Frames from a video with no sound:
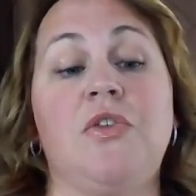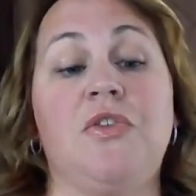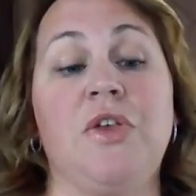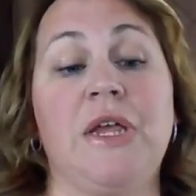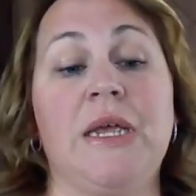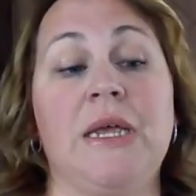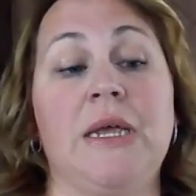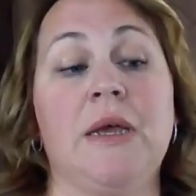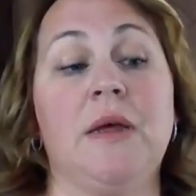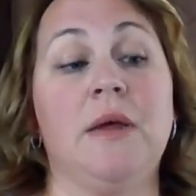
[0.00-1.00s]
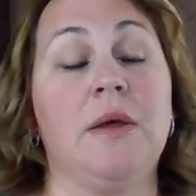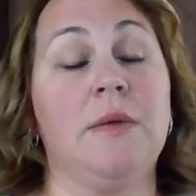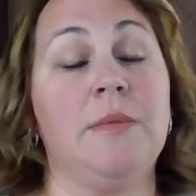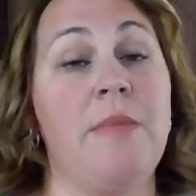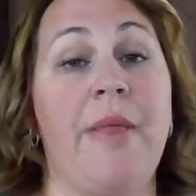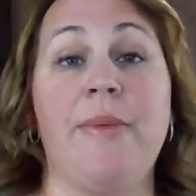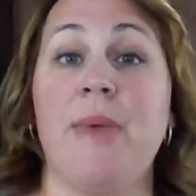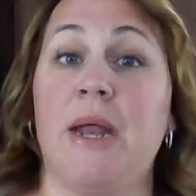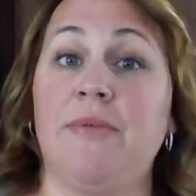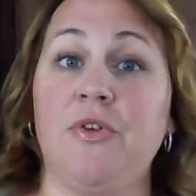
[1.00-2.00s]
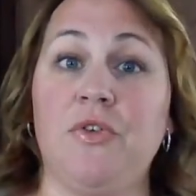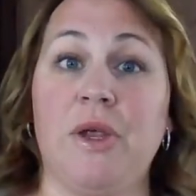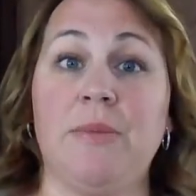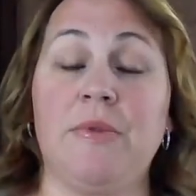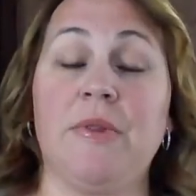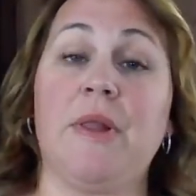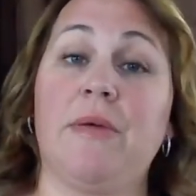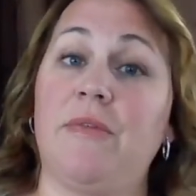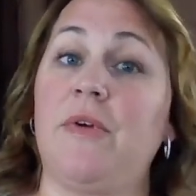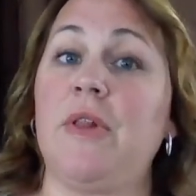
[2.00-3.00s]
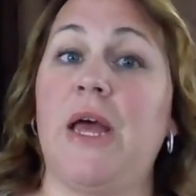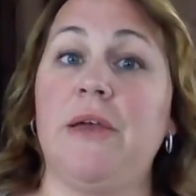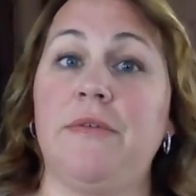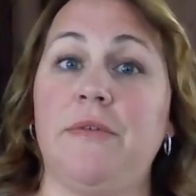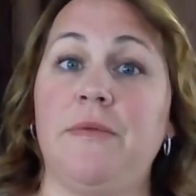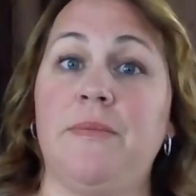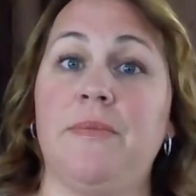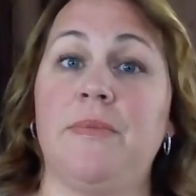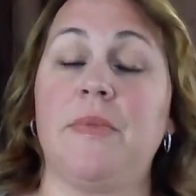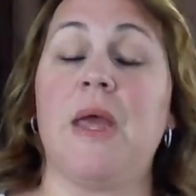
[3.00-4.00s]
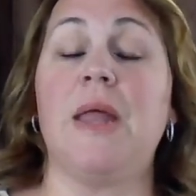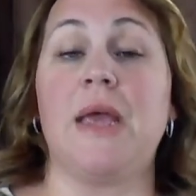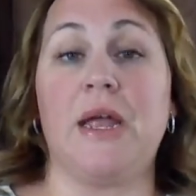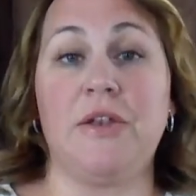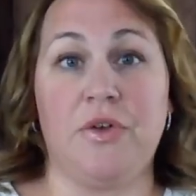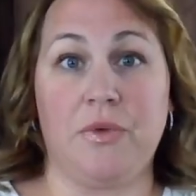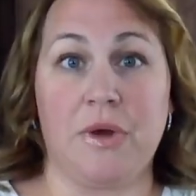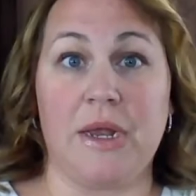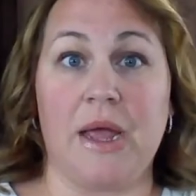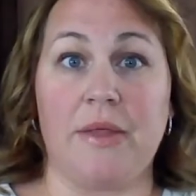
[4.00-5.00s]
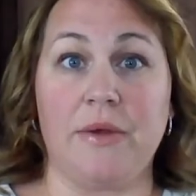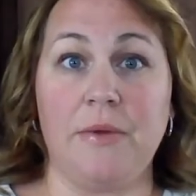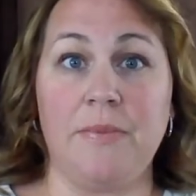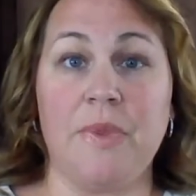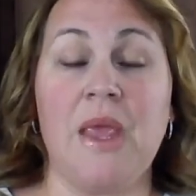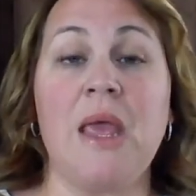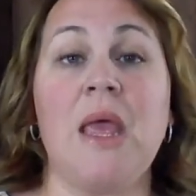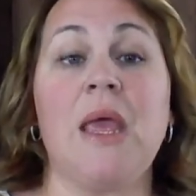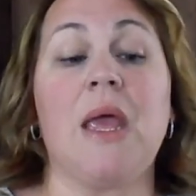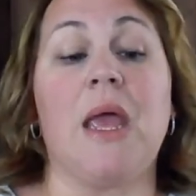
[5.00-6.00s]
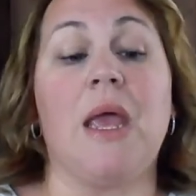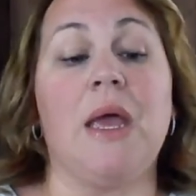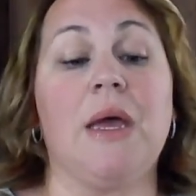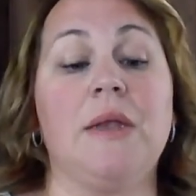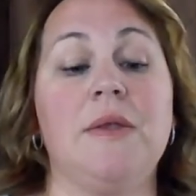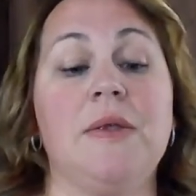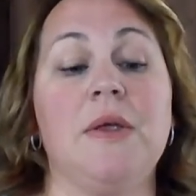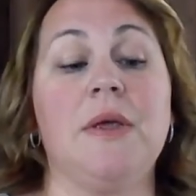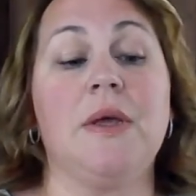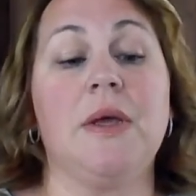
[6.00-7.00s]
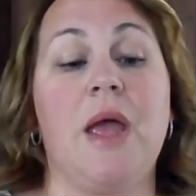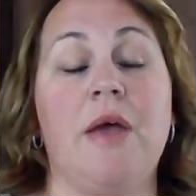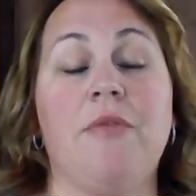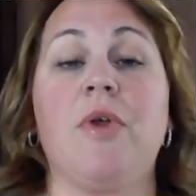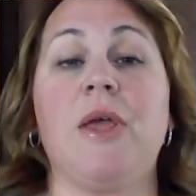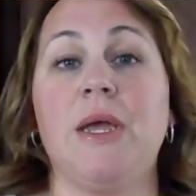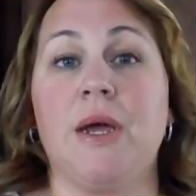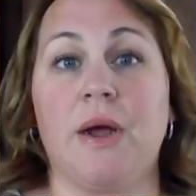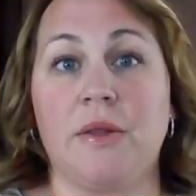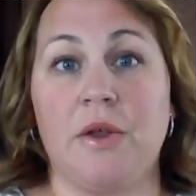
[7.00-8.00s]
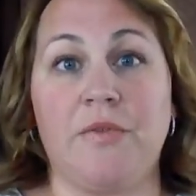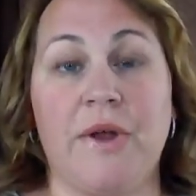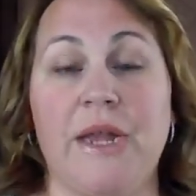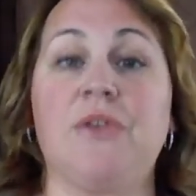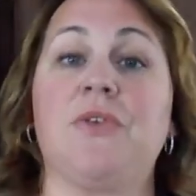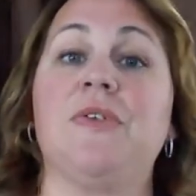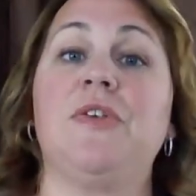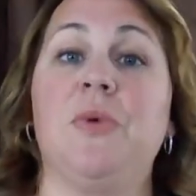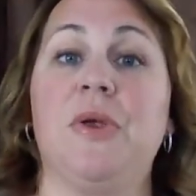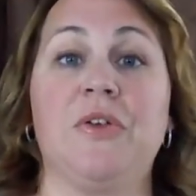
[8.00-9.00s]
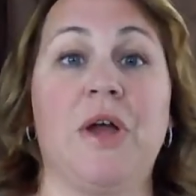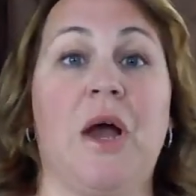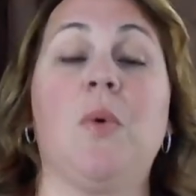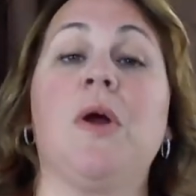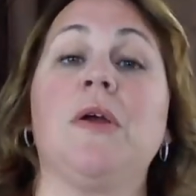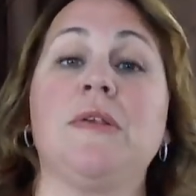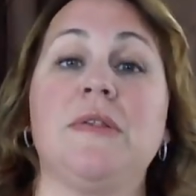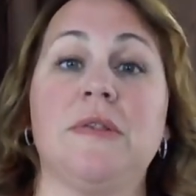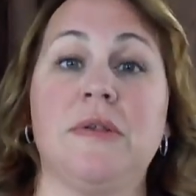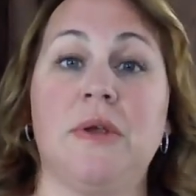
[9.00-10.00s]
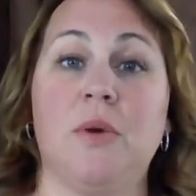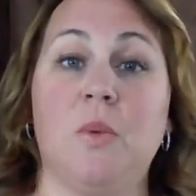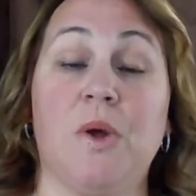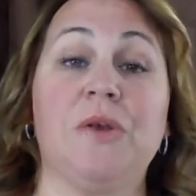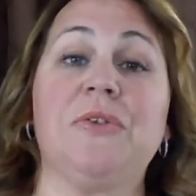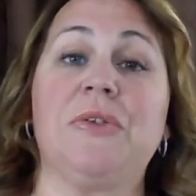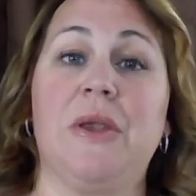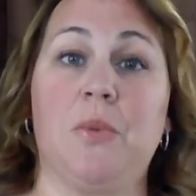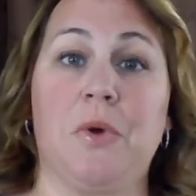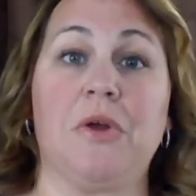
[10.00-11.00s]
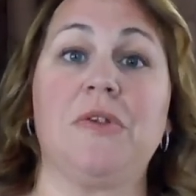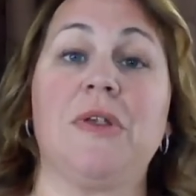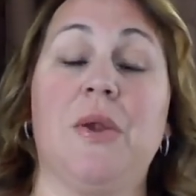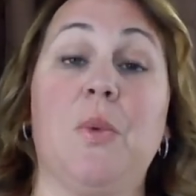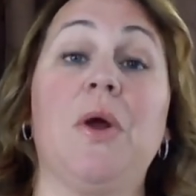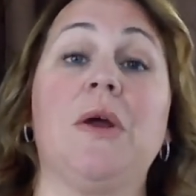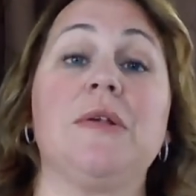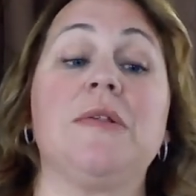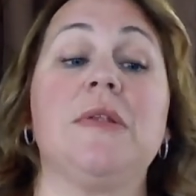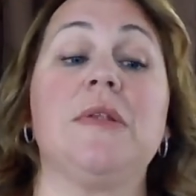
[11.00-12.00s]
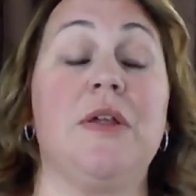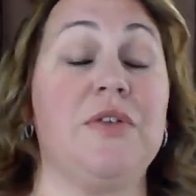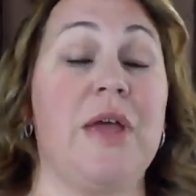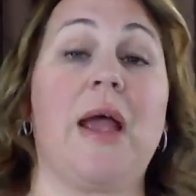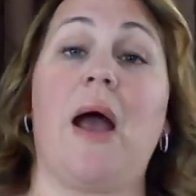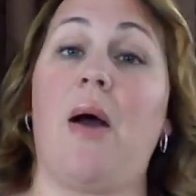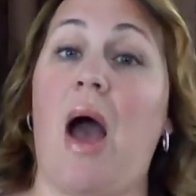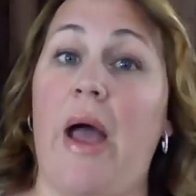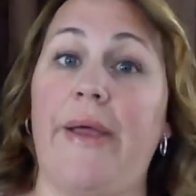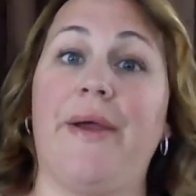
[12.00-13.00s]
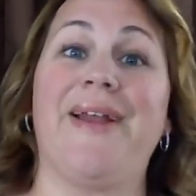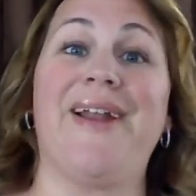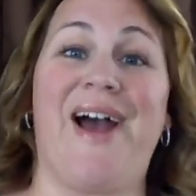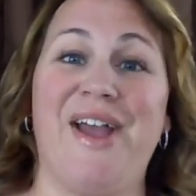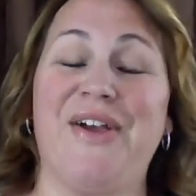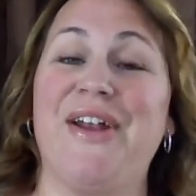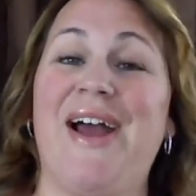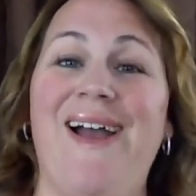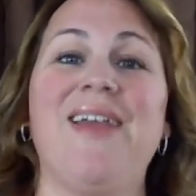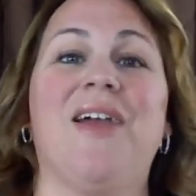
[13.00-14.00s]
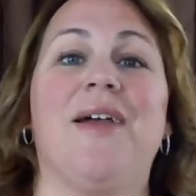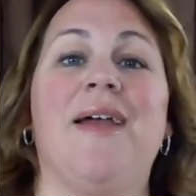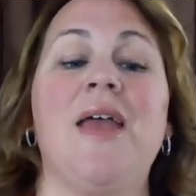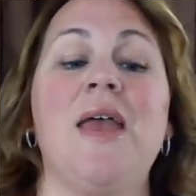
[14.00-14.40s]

She met the man of her dreams, the love of her life, and they had children together. And every year, their financial situation got worse, worse and worse and worse, and their debt got higher and higher and higher.